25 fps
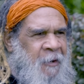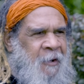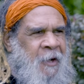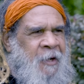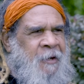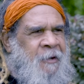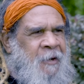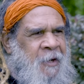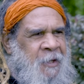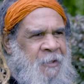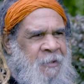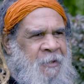
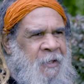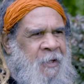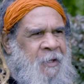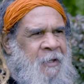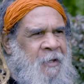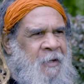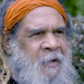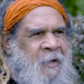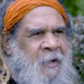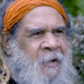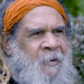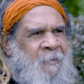like I
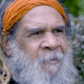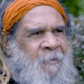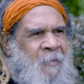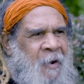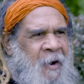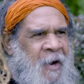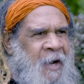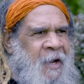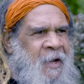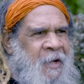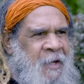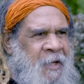said,
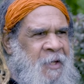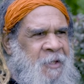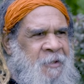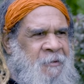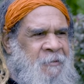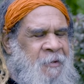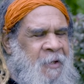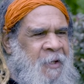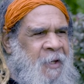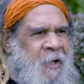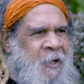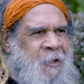my
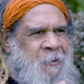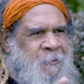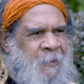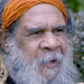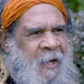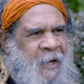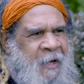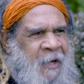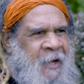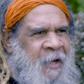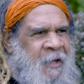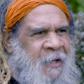history goes
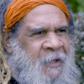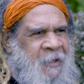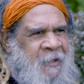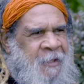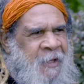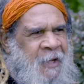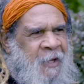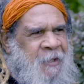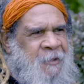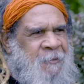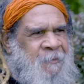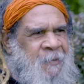back
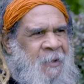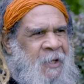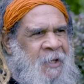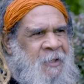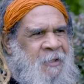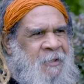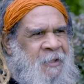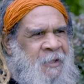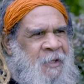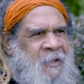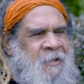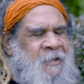80,000
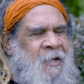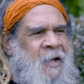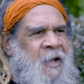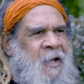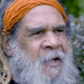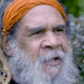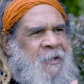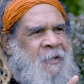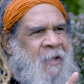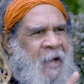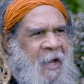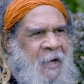plus years.
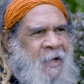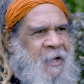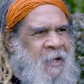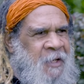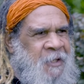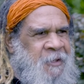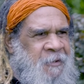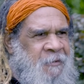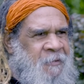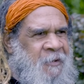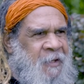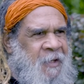That
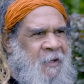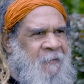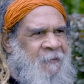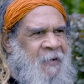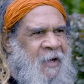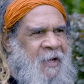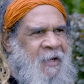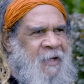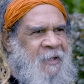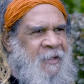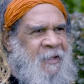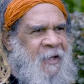history of
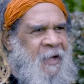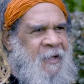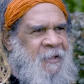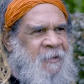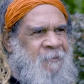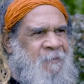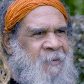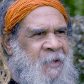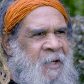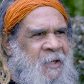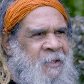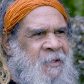
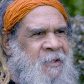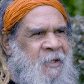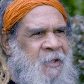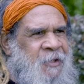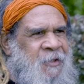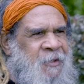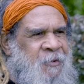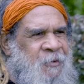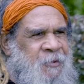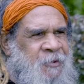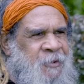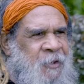80,000 plus
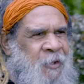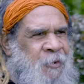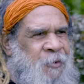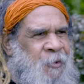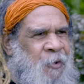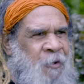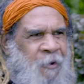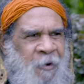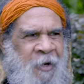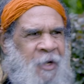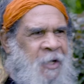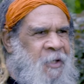years is also
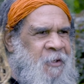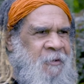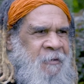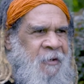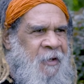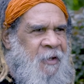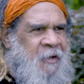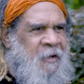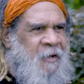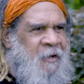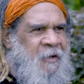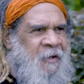your
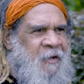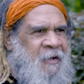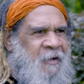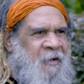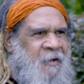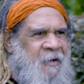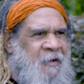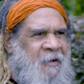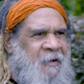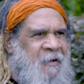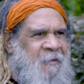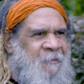history.
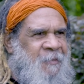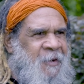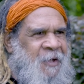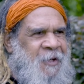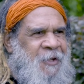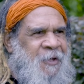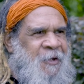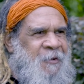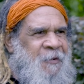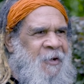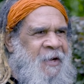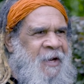
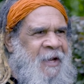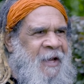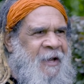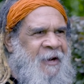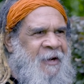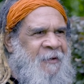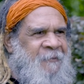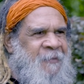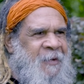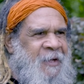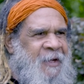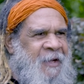Because you are
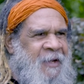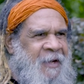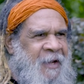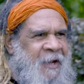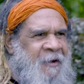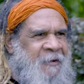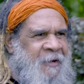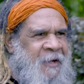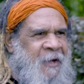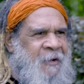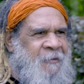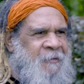now living in
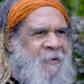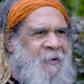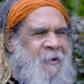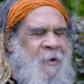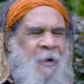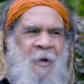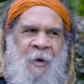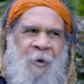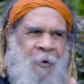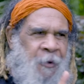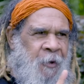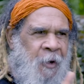our country.
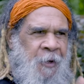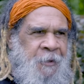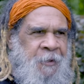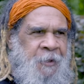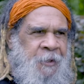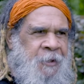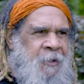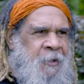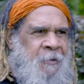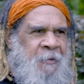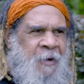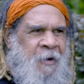Not
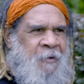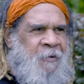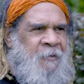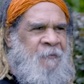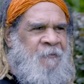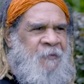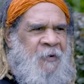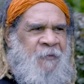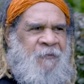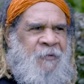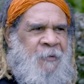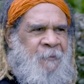the
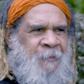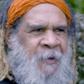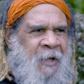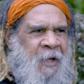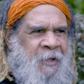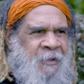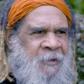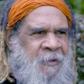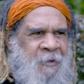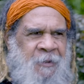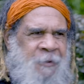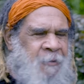
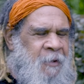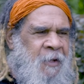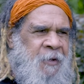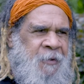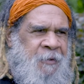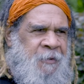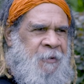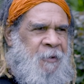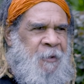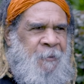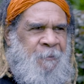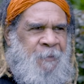
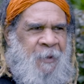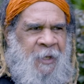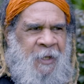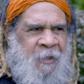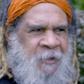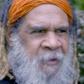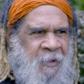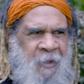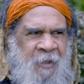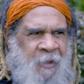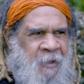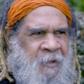230
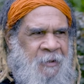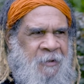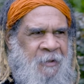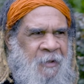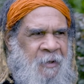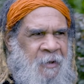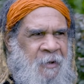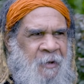plus years.